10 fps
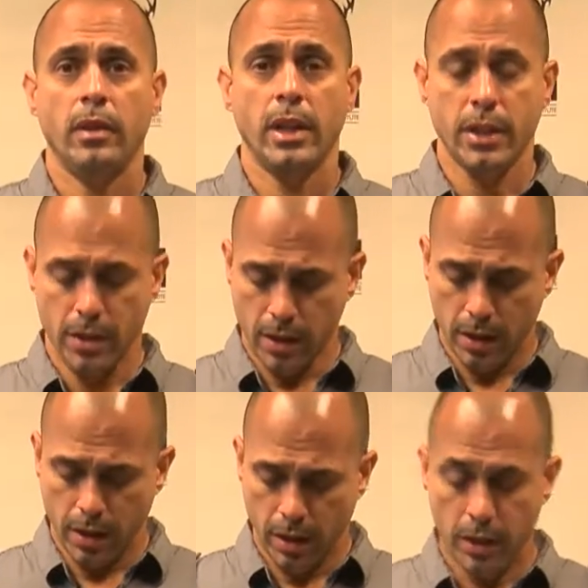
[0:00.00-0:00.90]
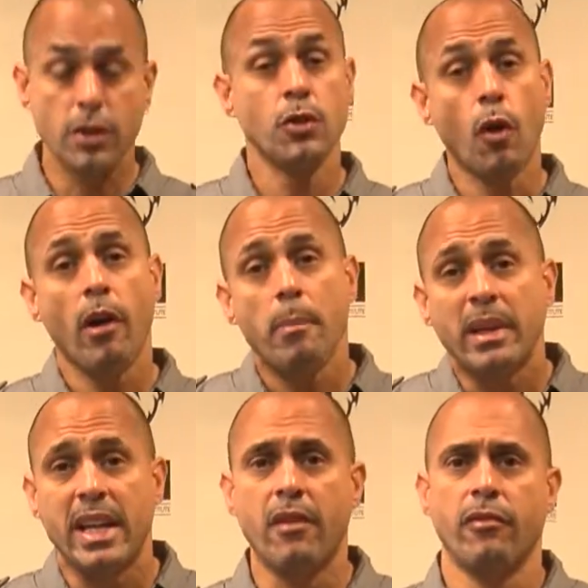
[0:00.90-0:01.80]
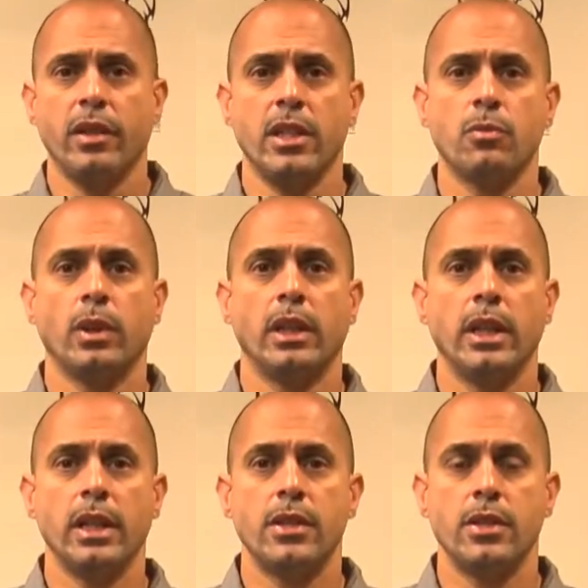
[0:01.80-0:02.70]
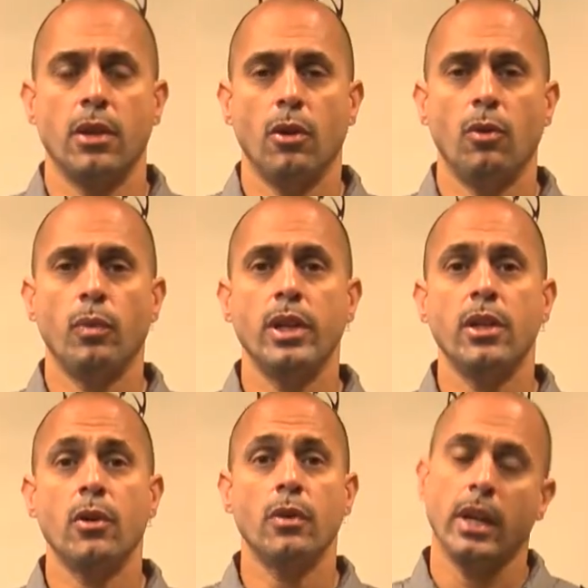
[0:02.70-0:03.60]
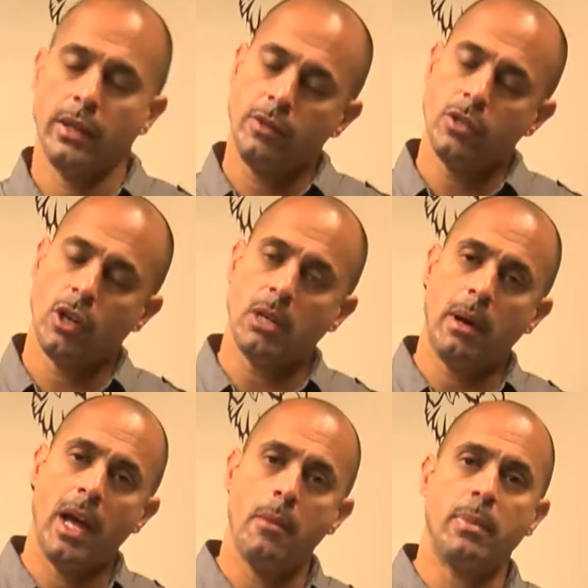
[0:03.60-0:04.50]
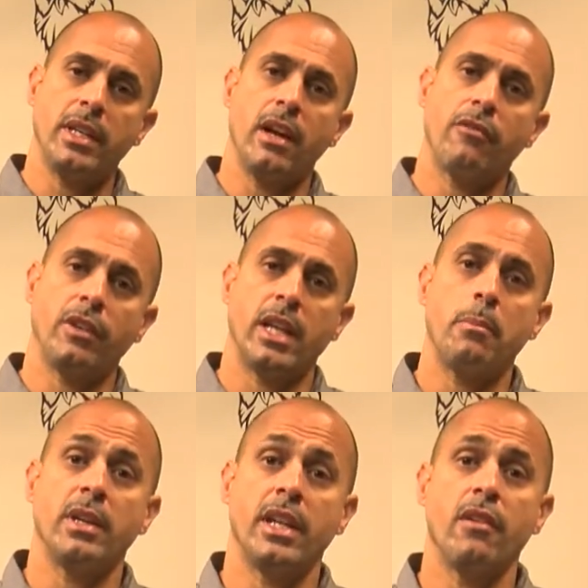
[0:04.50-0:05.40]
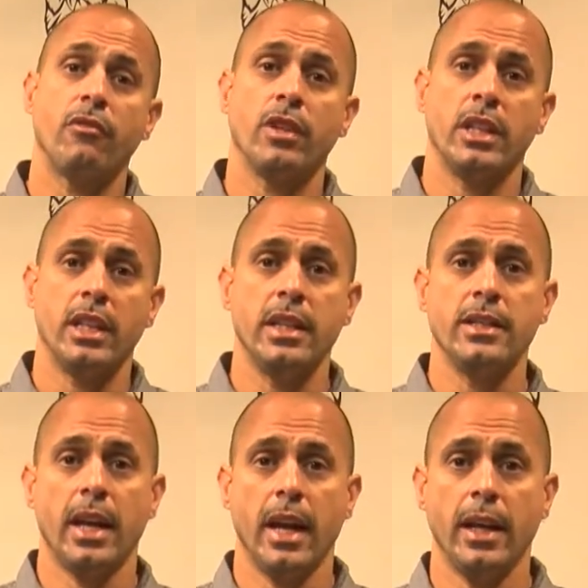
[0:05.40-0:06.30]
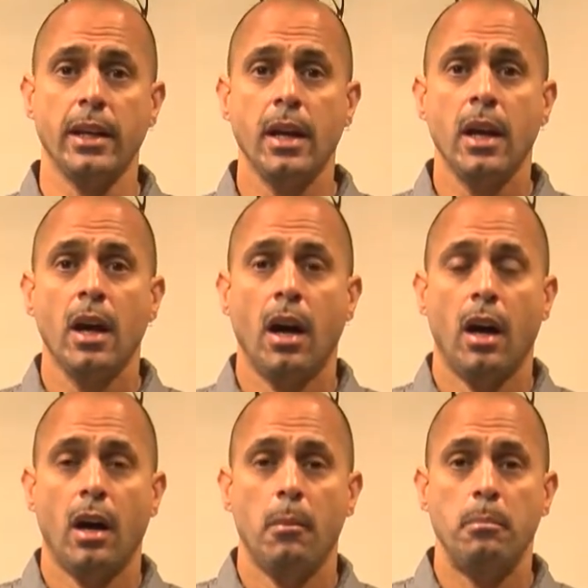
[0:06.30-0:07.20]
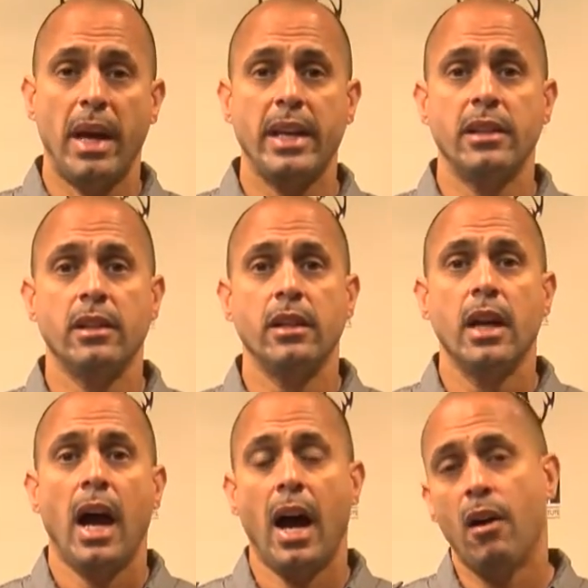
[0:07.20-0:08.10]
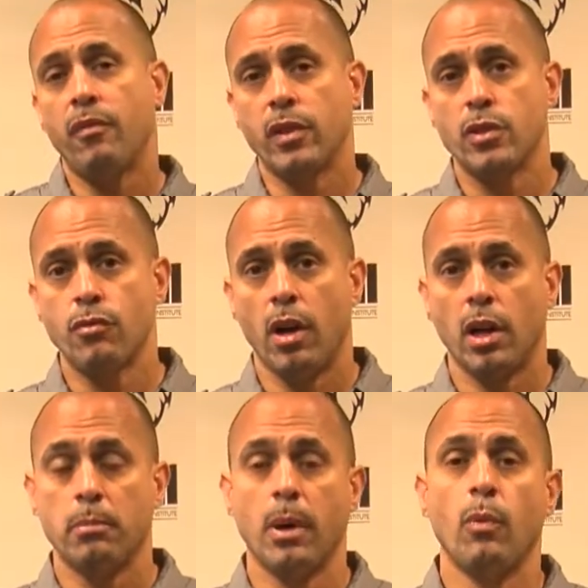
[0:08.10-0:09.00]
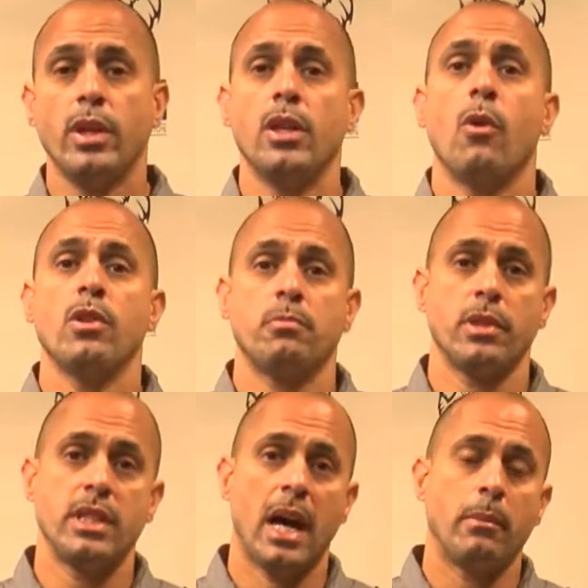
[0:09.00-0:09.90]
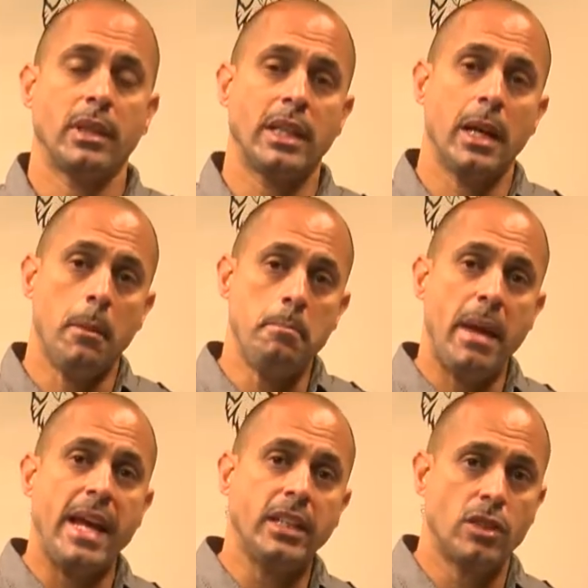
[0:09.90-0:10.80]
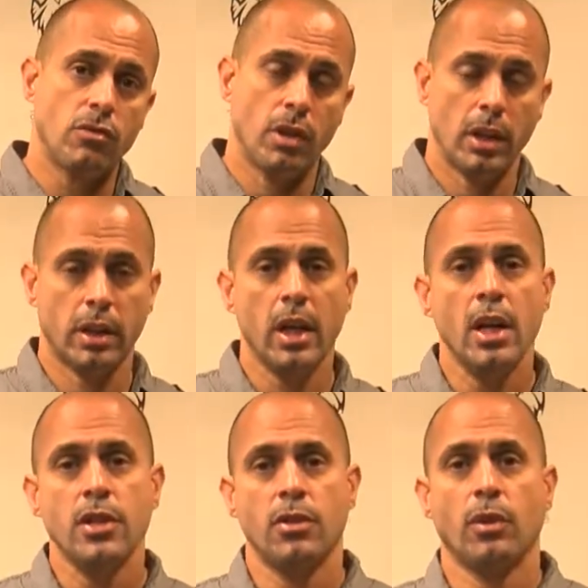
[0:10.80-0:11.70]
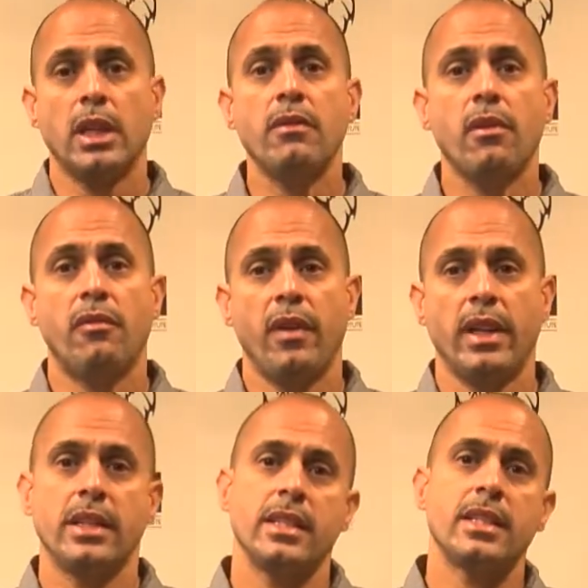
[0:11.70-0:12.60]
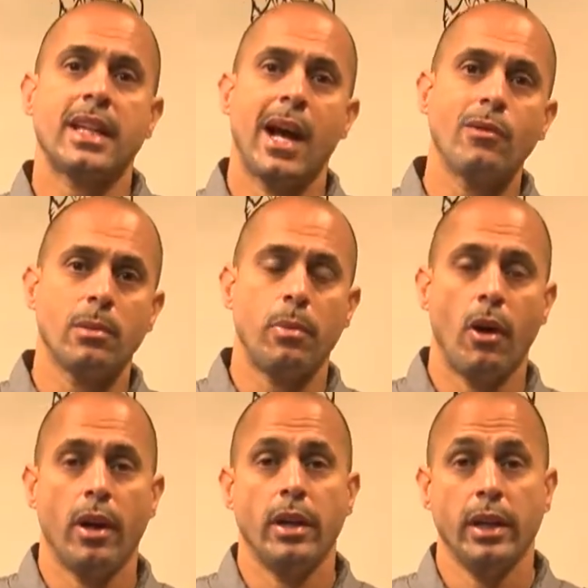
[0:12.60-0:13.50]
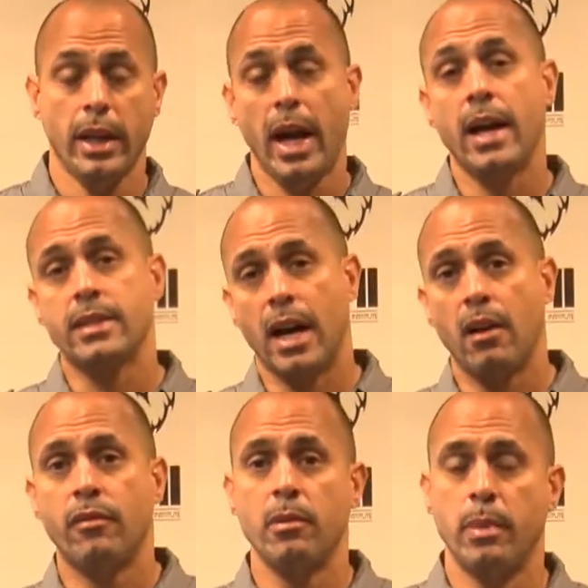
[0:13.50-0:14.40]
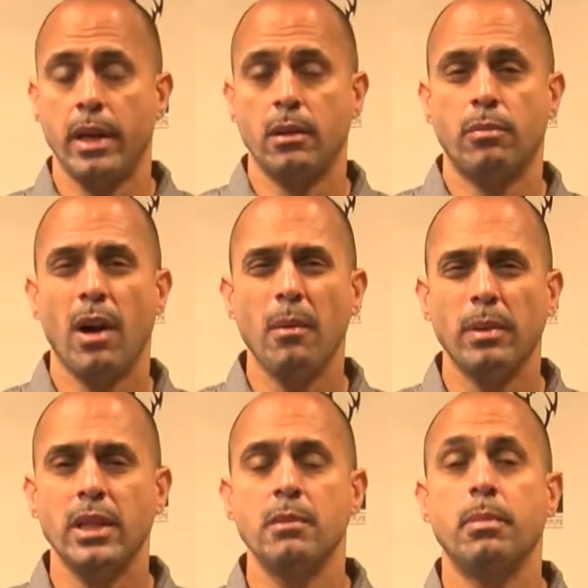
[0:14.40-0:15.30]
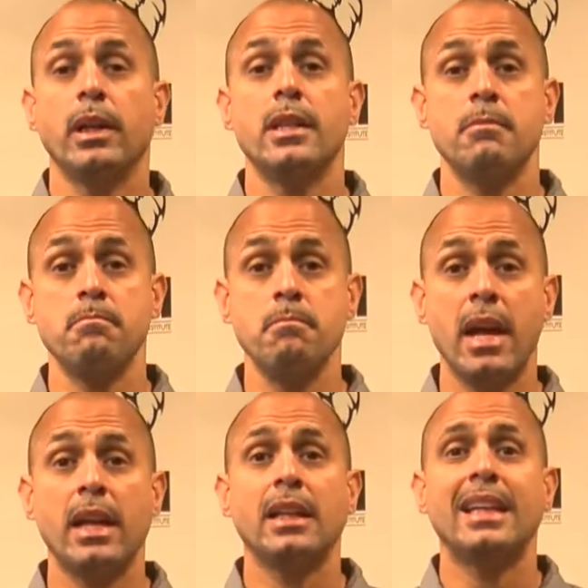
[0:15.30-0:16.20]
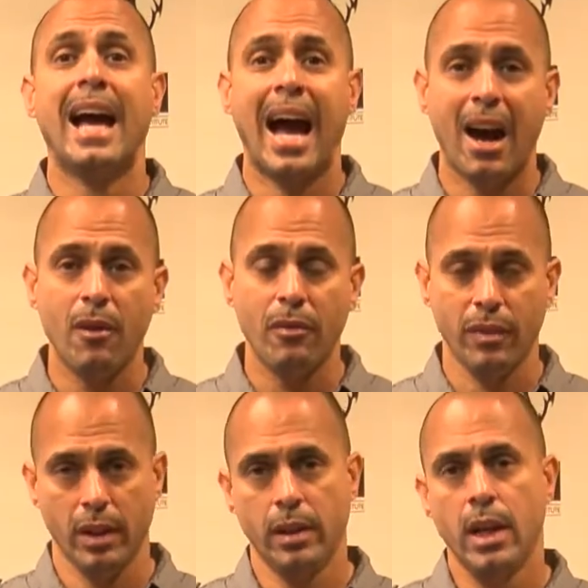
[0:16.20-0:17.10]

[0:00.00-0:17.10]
It's norepinephrine is what it is. So we know if you talk about epinephrine is a beta alpha drug, but we know it's predominantly a beta drug. So Levophed is its counterpart. It has alpha beta properties, but is mainly alpha.